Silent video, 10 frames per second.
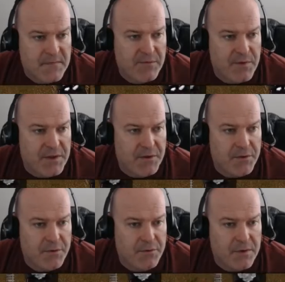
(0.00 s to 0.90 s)
If we
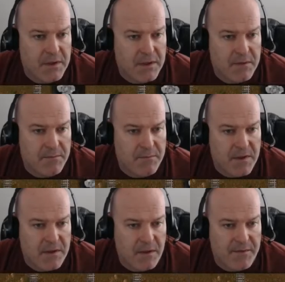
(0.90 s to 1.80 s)
do,
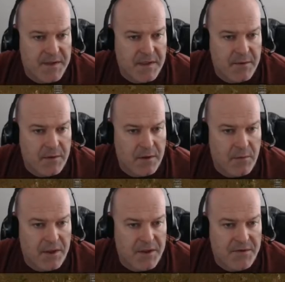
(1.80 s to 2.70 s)
we obviously are going to
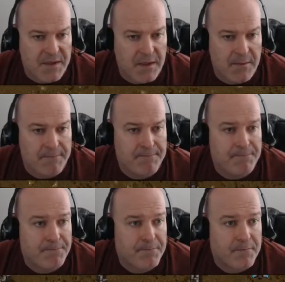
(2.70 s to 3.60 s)
want to use it up.
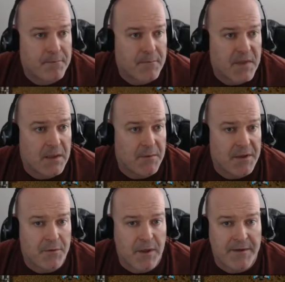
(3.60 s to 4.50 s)
Yep, we
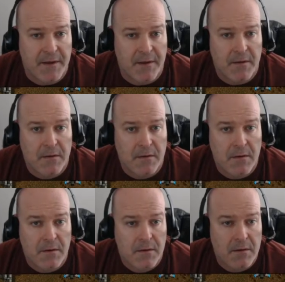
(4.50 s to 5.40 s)
do right there.
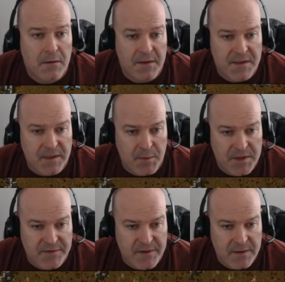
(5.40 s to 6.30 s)
Let's get a
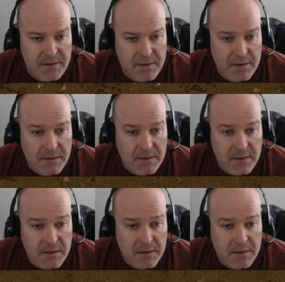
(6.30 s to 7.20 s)
bunch of it.
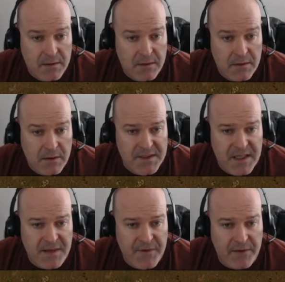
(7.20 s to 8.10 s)
Let's
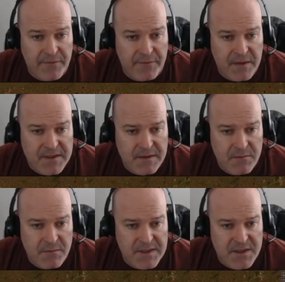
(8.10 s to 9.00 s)
say if you have,
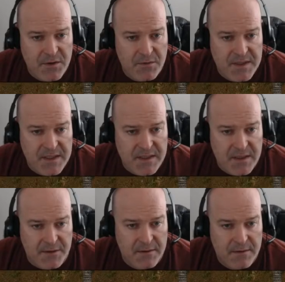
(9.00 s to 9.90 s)
let's do
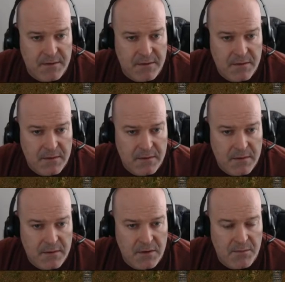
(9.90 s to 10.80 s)
600.
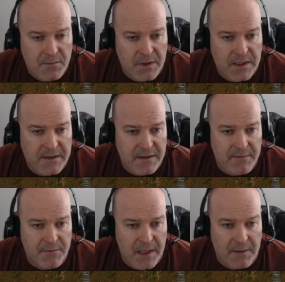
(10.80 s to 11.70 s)
Oop, we're going to need
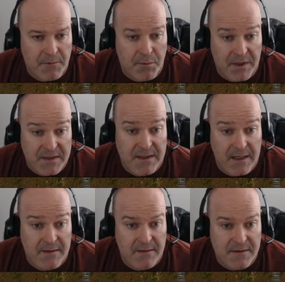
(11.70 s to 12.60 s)
to replace
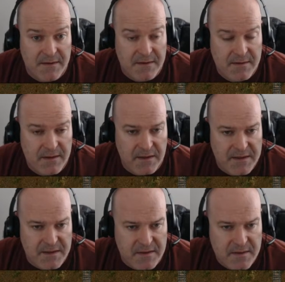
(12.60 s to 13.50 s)
that, because
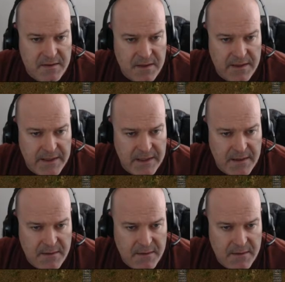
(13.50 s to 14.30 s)
unless it's not dead?